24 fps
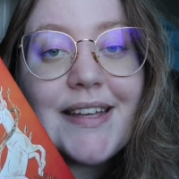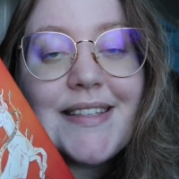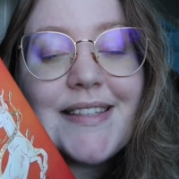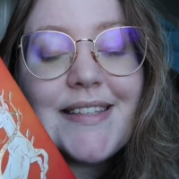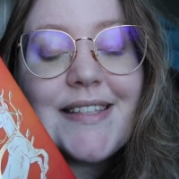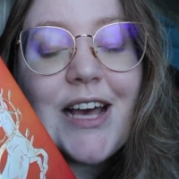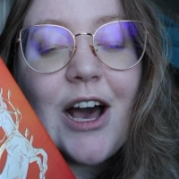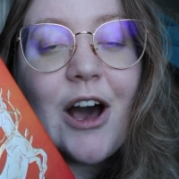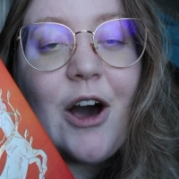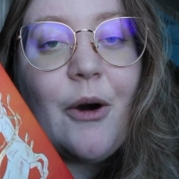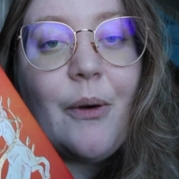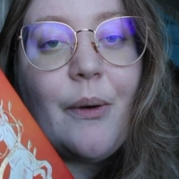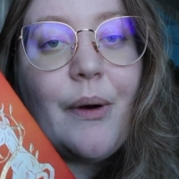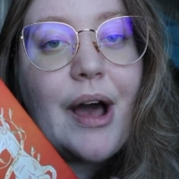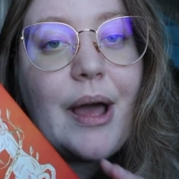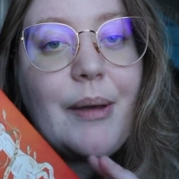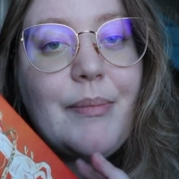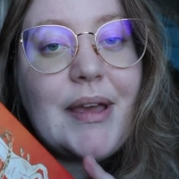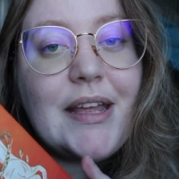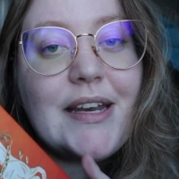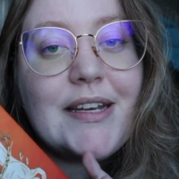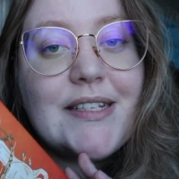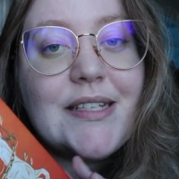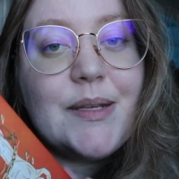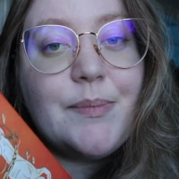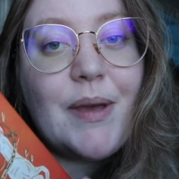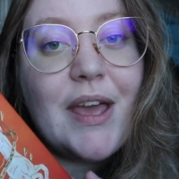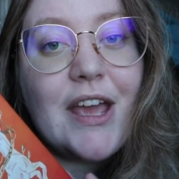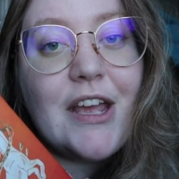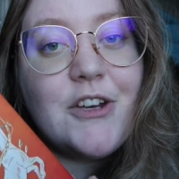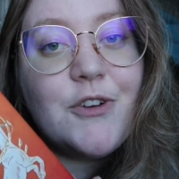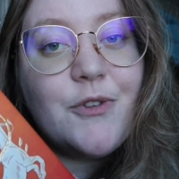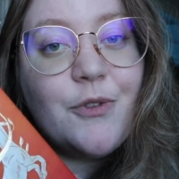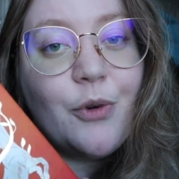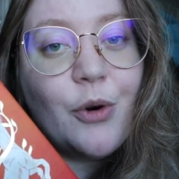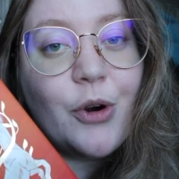So I made it to
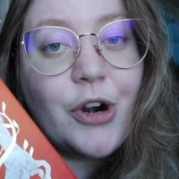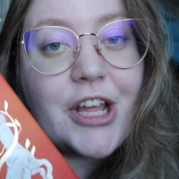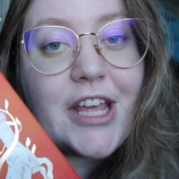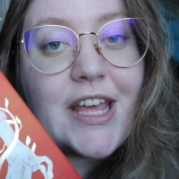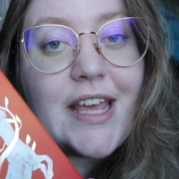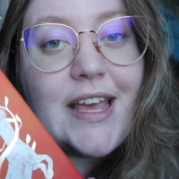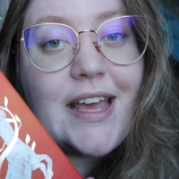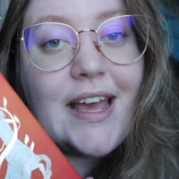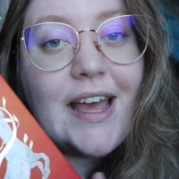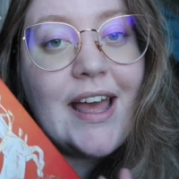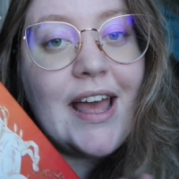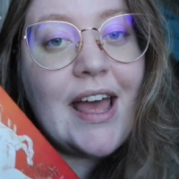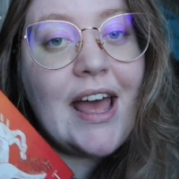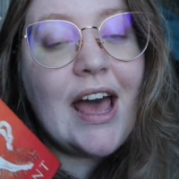page 40.